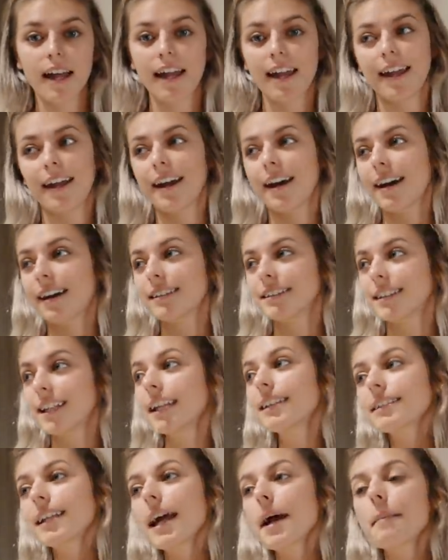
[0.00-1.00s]
And
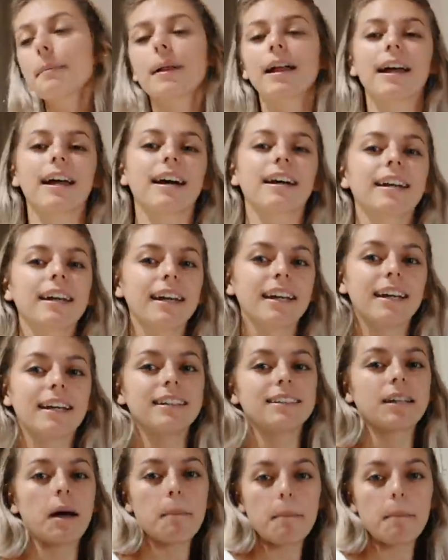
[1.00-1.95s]
today's game plan is